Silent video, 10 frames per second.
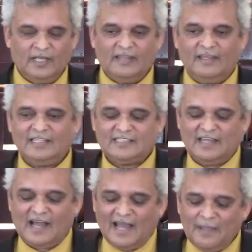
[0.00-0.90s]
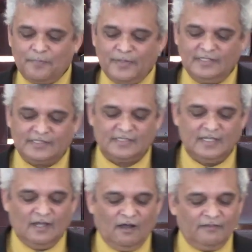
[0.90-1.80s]
Thus the high priest
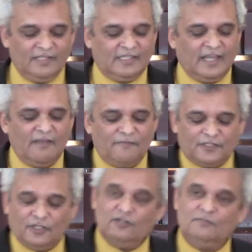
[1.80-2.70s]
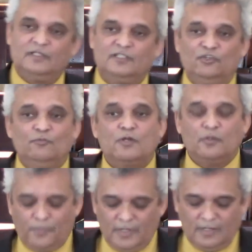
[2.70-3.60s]
on the day of atonement, Yom
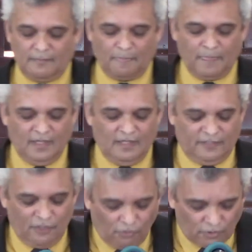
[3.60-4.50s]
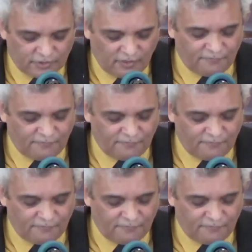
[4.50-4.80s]
Kippur, the altar of